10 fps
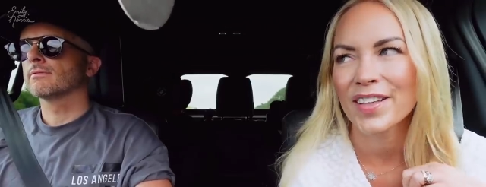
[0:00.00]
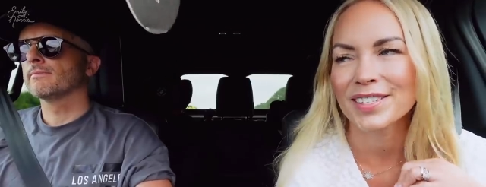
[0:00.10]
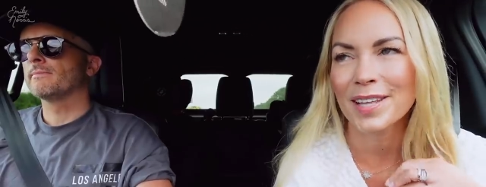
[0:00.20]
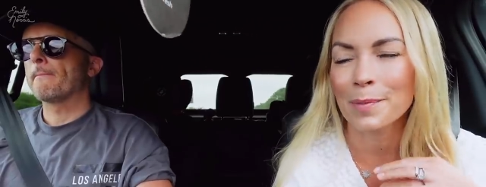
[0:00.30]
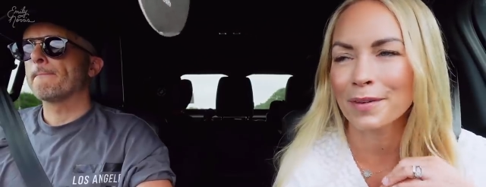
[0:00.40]

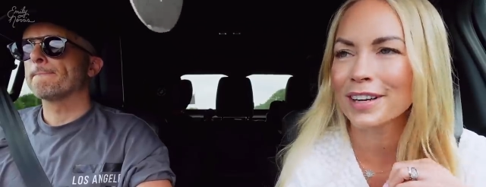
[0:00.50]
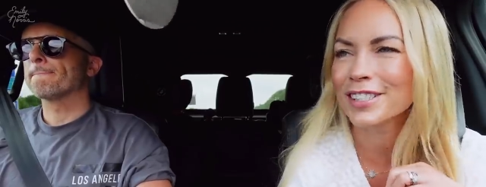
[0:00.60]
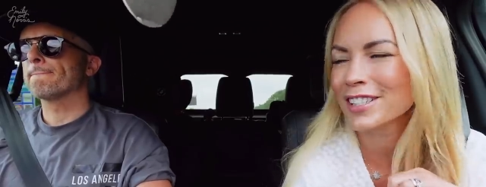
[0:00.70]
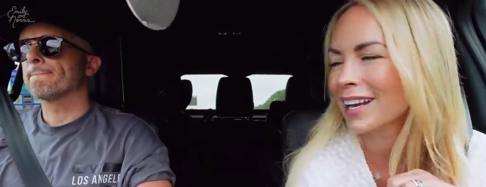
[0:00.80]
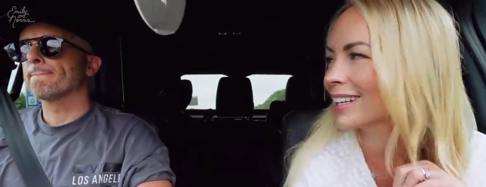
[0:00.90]

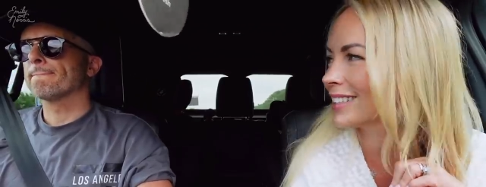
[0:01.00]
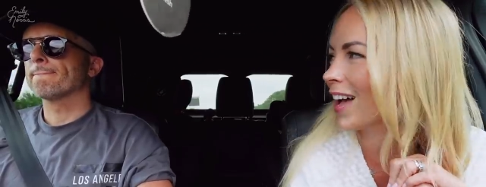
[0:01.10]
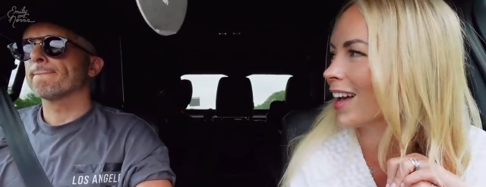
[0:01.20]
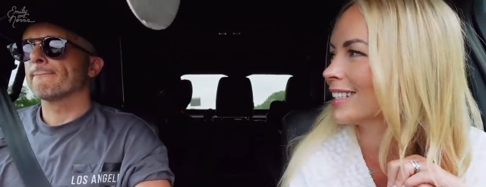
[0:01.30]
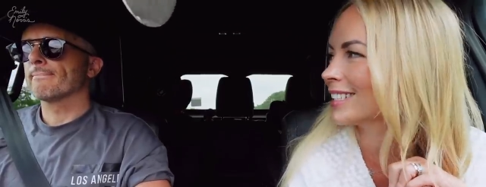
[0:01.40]
Speaker 1: separation
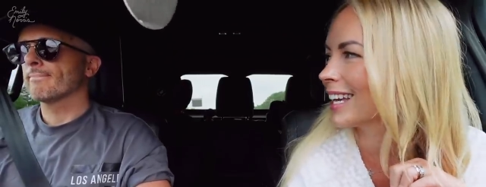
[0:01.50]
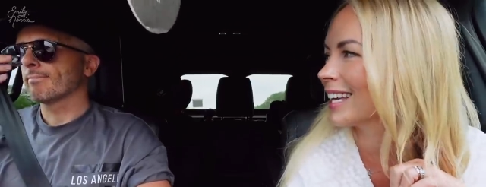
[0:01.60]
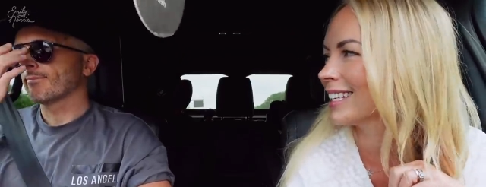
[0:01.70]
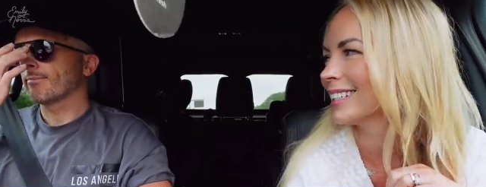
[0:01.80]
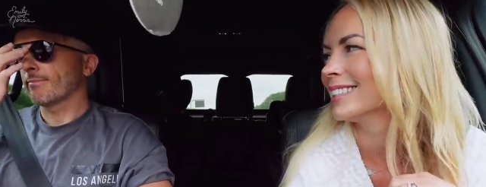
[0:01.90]

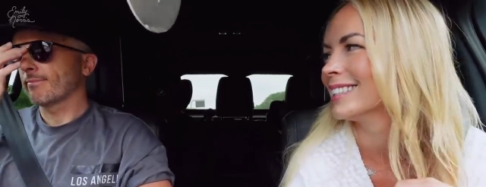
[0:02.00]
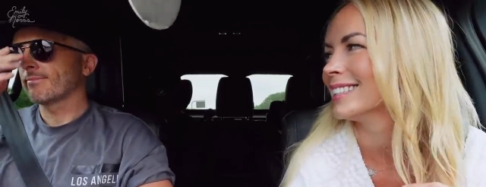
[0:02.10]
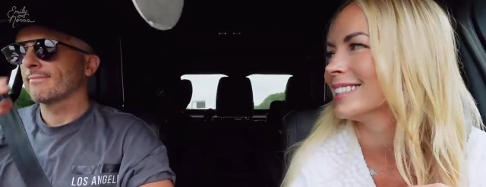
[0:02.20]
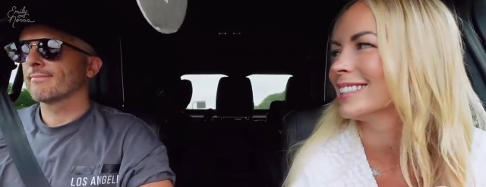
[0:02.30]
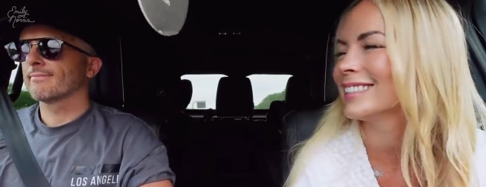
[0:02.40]
anxiety.
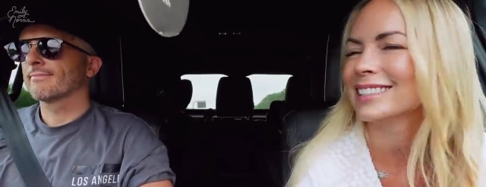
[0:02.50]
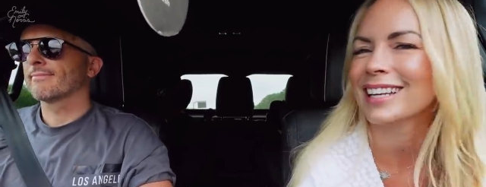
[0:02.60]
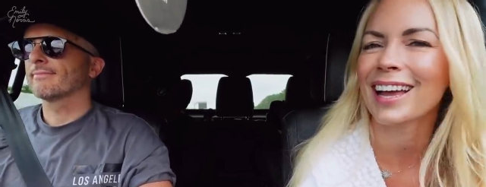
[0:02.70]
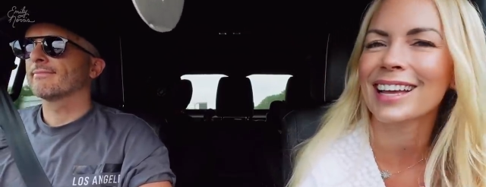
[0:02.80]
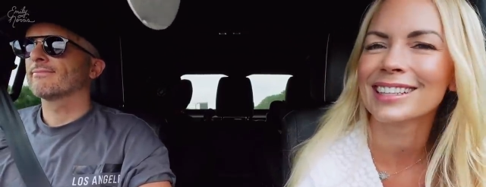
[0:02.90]

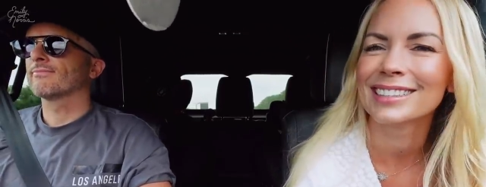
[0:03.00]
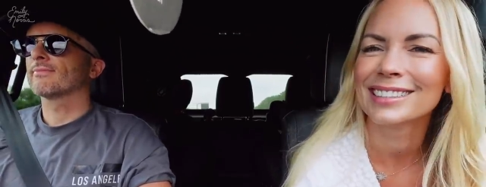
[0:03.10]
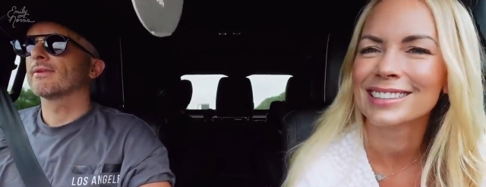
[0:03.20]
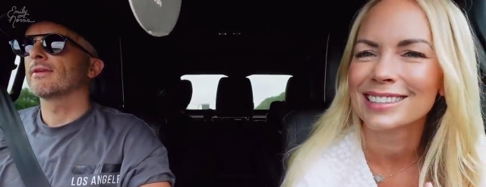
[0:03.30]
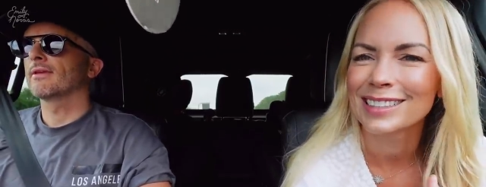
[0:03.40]
Didn't I?
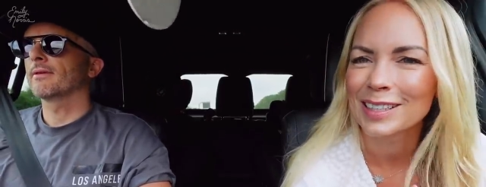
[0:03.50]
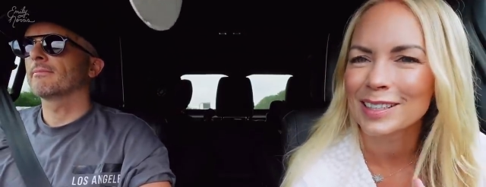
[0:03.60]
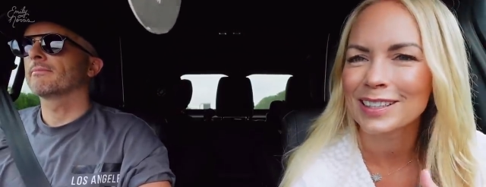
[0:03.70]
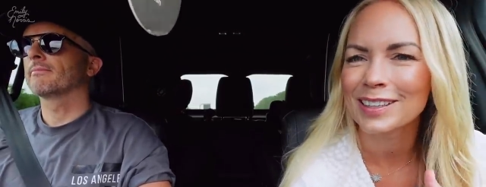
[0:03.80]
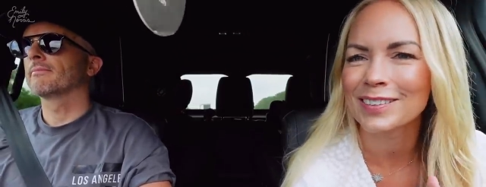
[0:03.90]

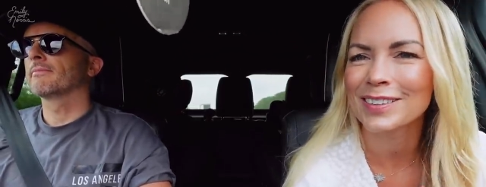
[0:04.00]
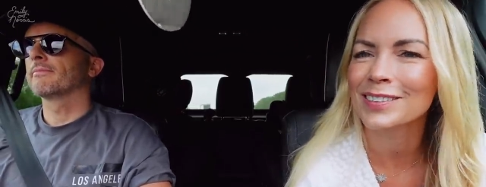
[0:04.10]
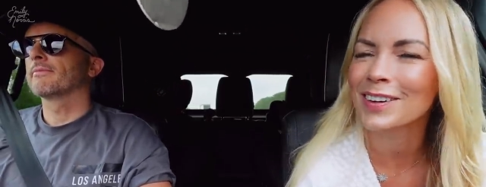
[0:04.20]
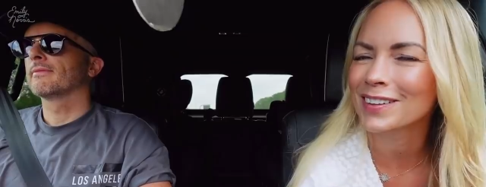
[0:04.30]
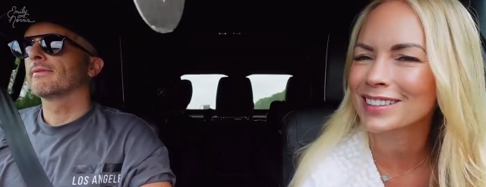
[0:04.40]
Yeah. Are
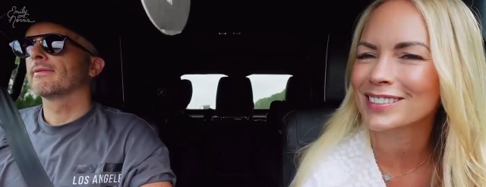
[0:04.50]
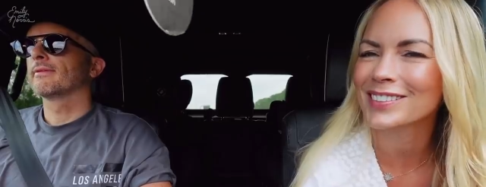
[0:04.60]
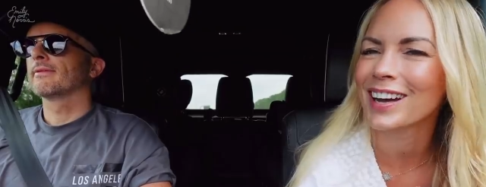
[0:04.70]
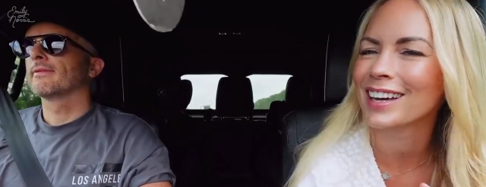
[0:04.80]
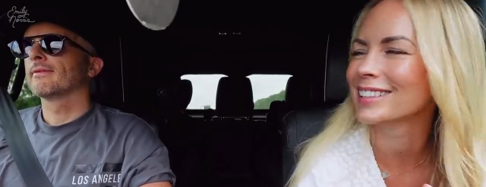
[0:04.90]
you rolling your
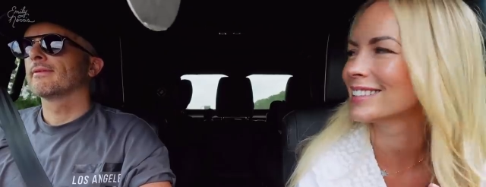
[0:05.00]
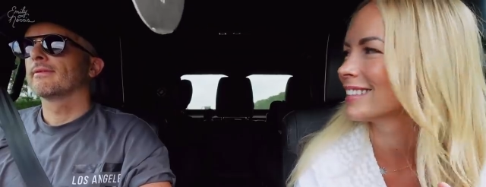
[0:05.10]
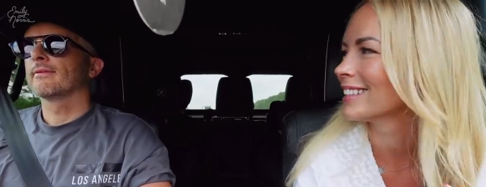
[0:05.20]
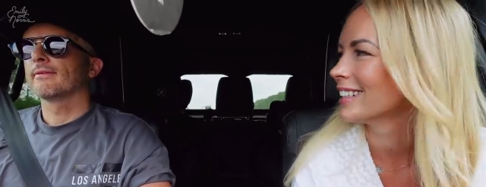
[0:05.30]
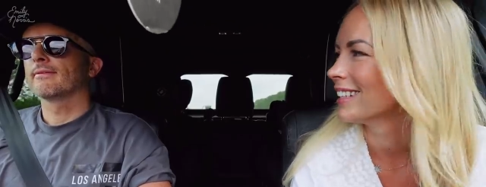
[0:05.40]
eyes?
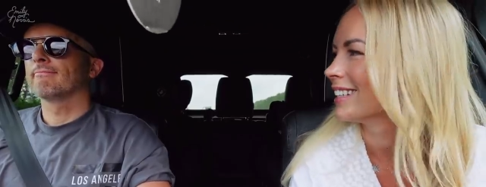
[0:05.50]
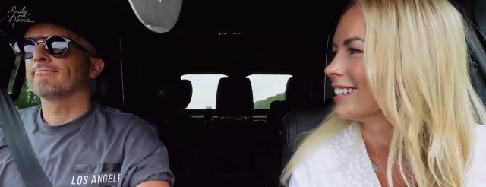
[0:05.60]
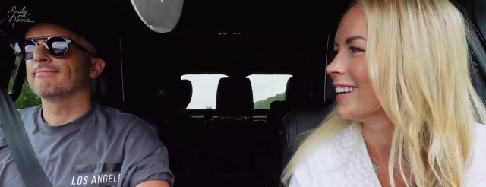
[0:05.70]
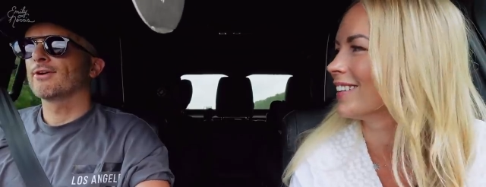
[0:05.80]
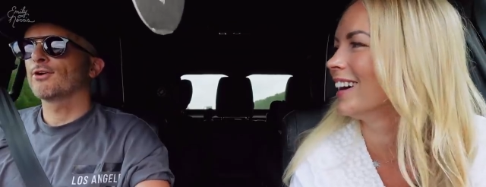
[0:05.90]

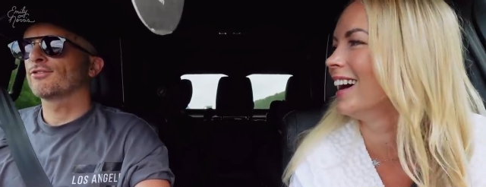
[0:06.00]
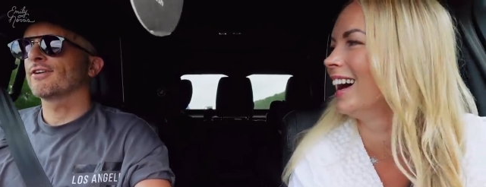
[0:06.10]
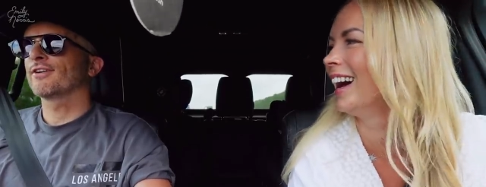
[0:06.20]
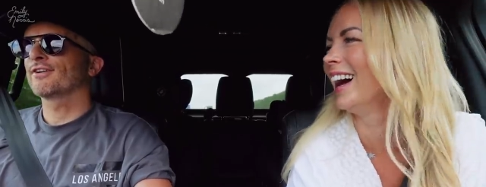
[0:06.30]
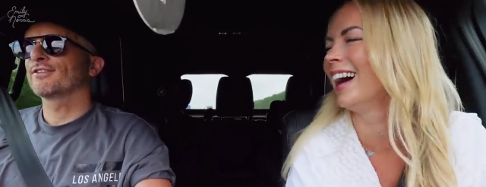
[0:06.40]
No.
Speaker 2: I've got
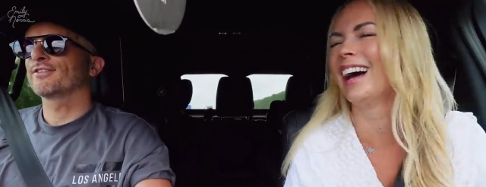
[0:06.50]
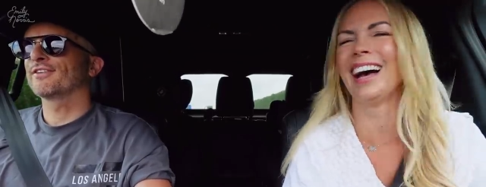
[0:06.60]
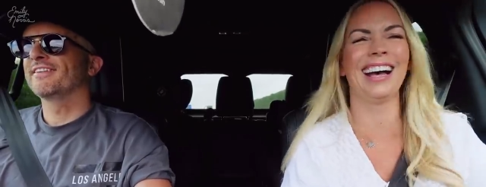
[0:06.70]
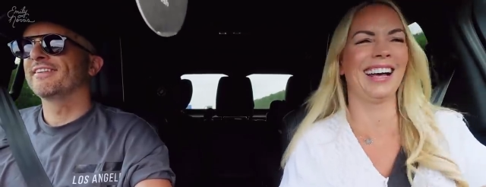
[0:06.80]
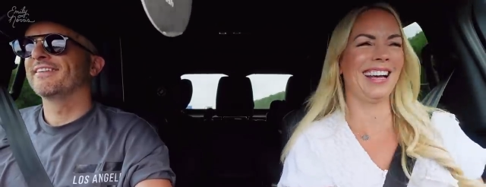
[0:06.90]
sunglasses
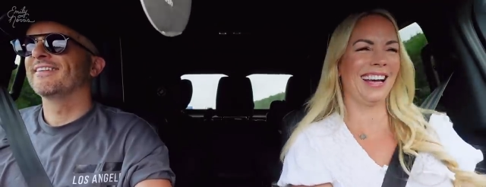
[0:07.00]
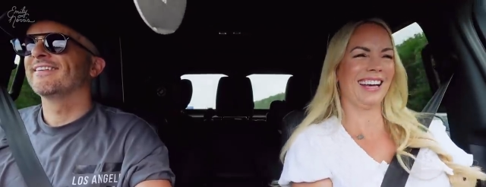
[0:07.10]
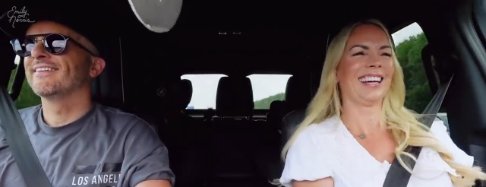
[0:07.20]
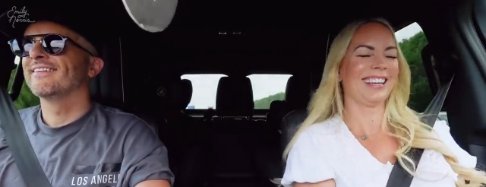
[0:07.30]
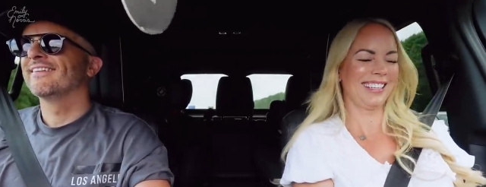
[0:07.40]

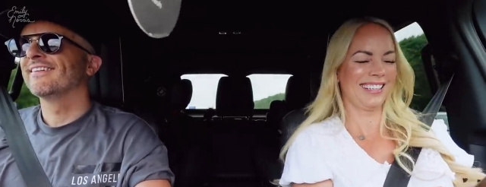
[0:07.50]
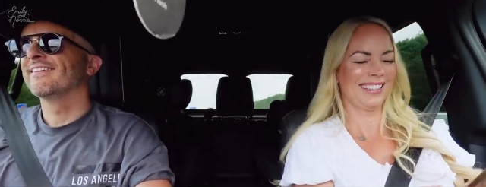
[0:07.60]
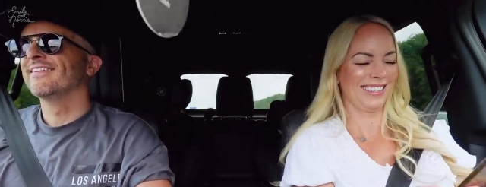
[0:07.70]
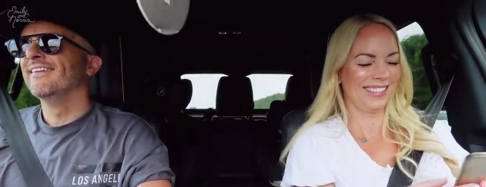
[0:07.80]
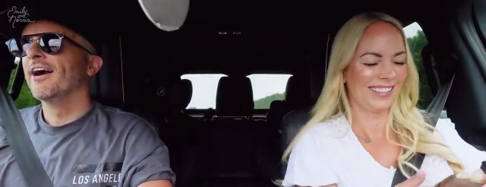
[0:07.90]
on.
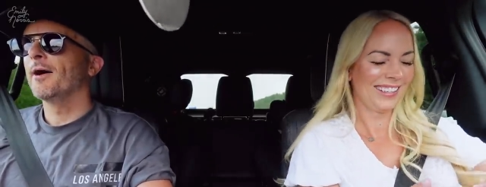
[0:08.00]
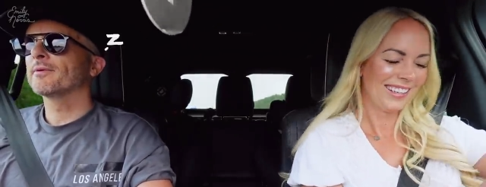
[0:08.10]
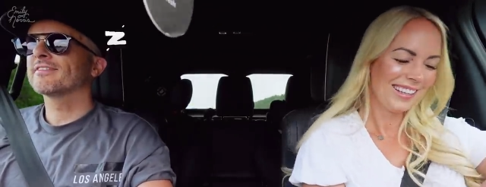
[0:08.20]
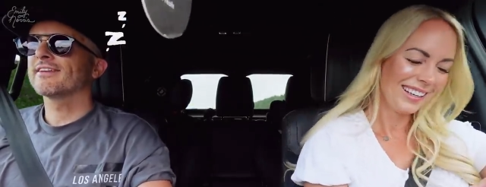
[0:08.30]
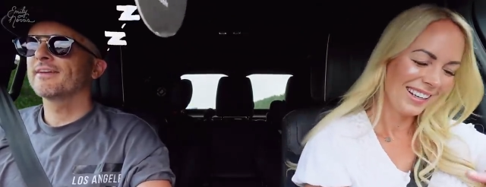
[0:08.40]

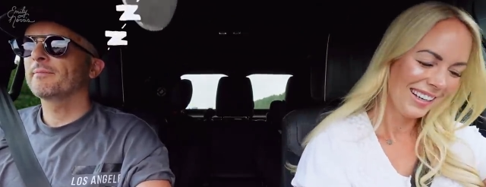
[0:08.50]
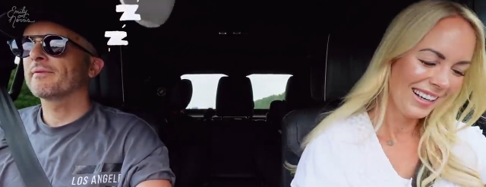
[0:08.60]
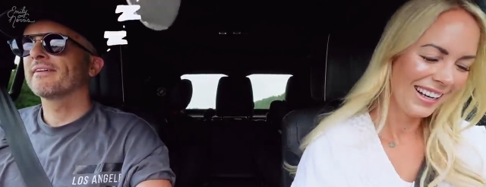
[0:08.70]
I'm asleep.